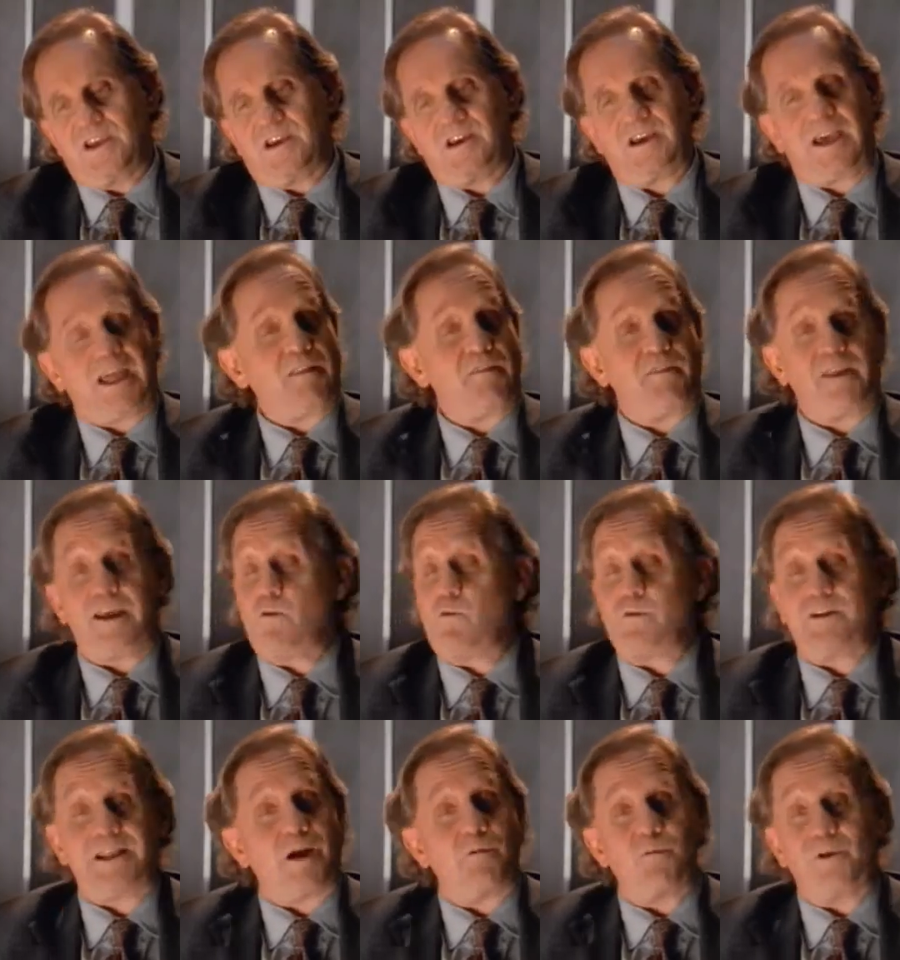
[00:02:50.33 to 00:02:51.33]
and if
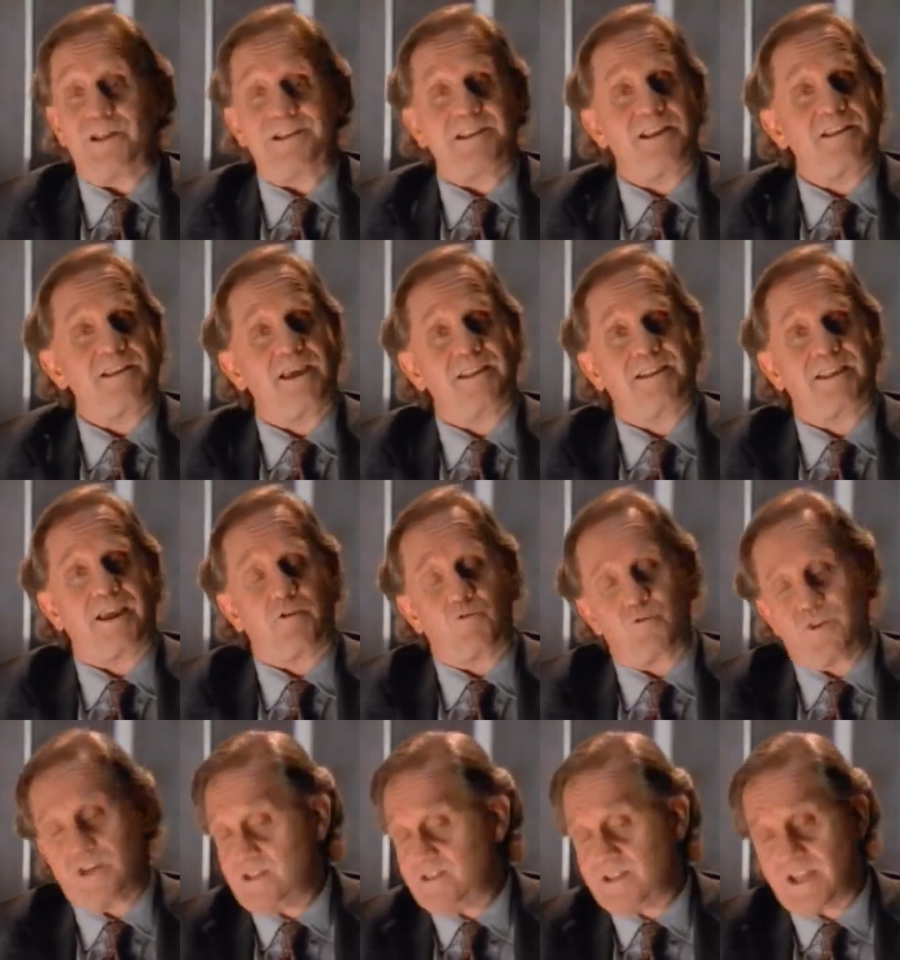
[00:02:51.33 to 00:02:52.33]
they're not willing to take that
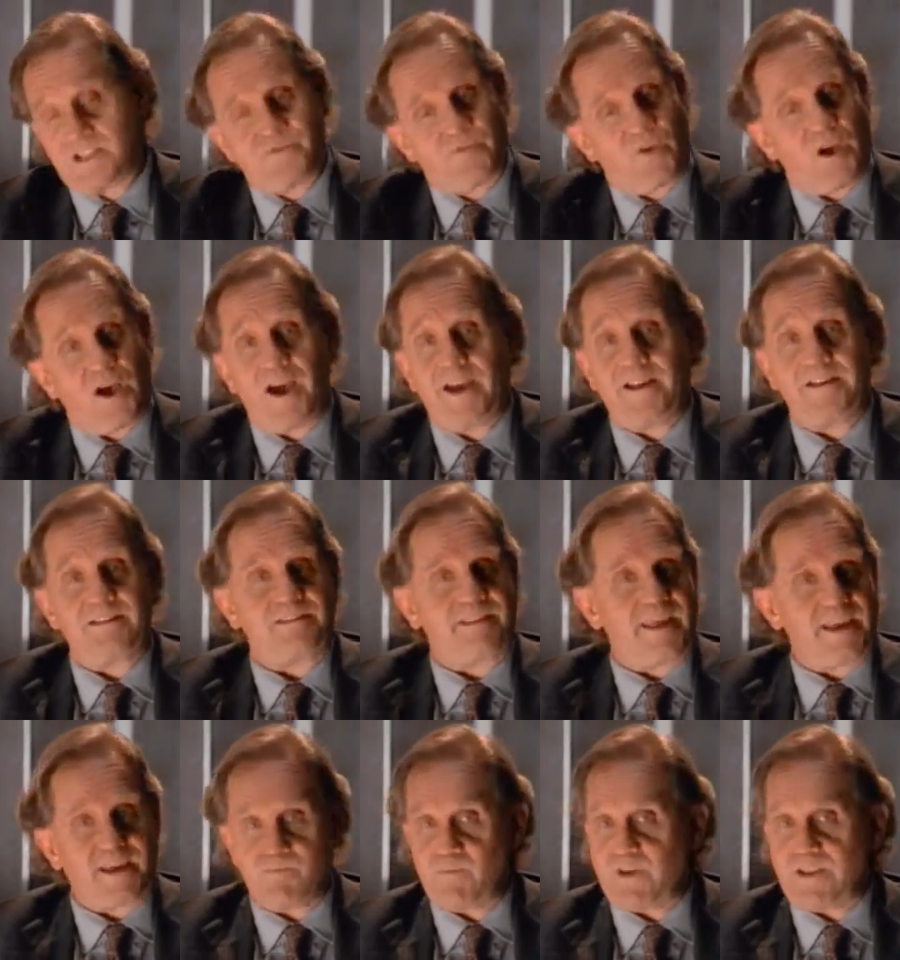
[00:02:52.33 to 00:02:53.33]
risk, that's fine.
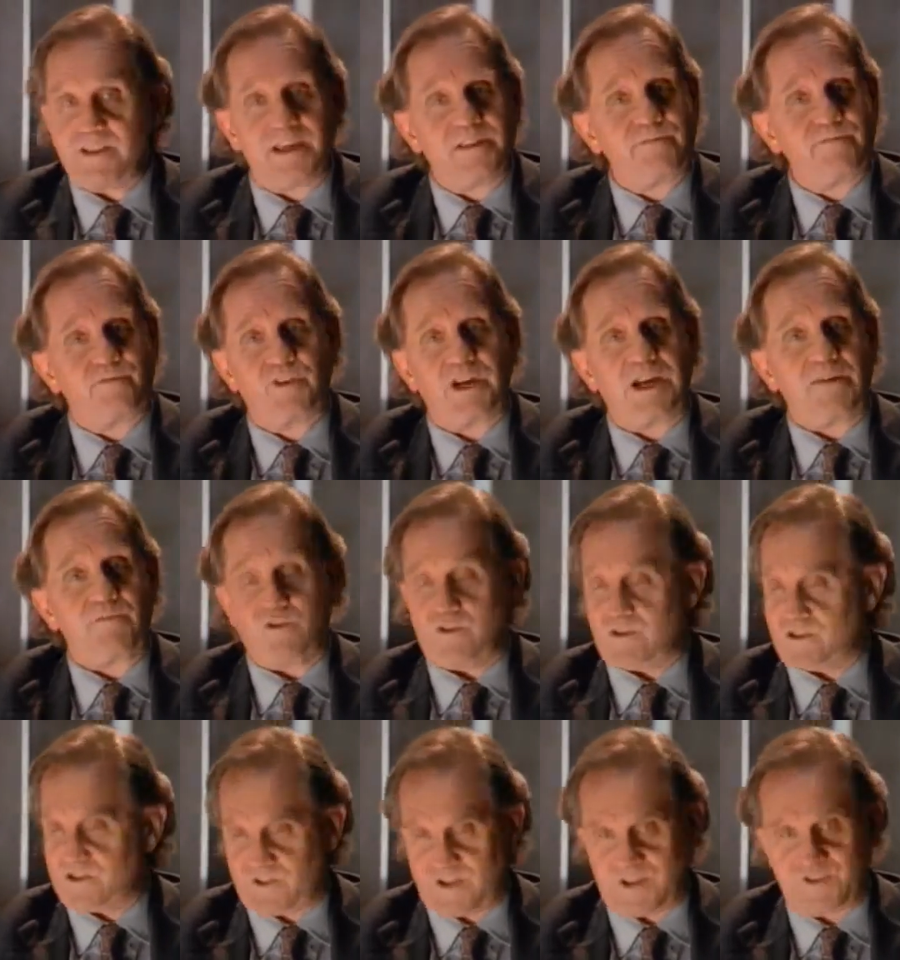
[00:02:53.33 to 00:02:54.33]
They can be dead
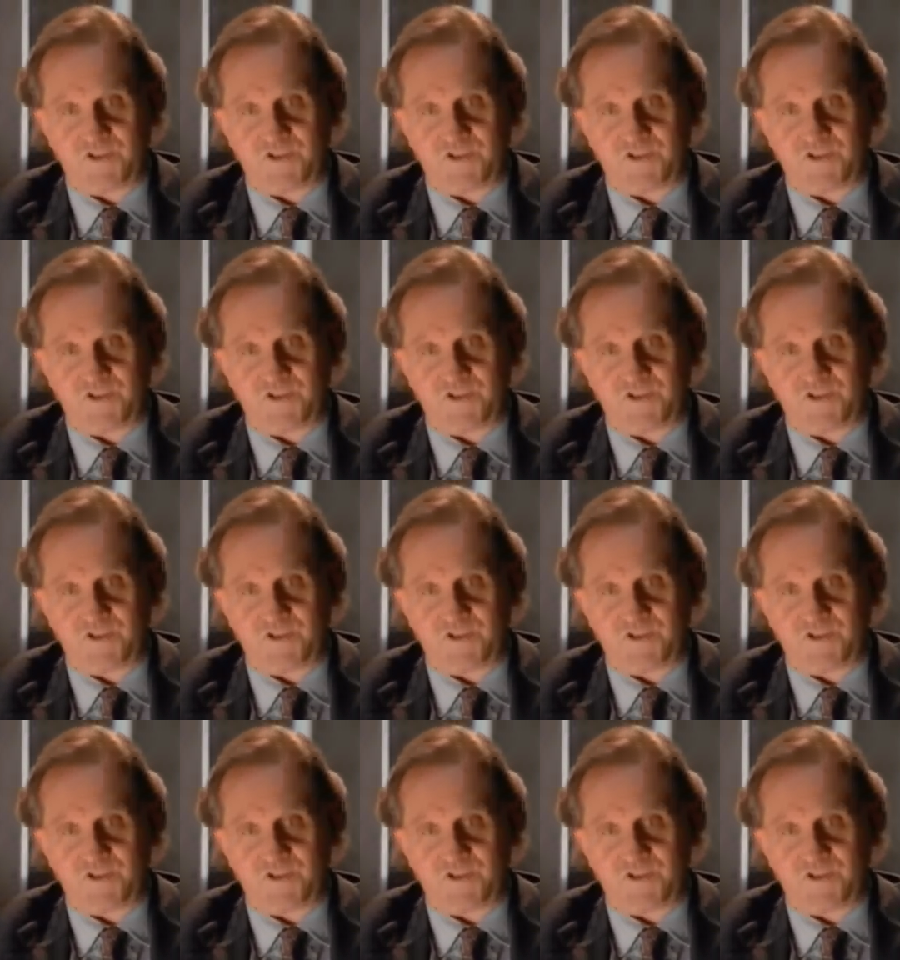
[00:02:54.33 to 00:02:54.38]
forever. It's their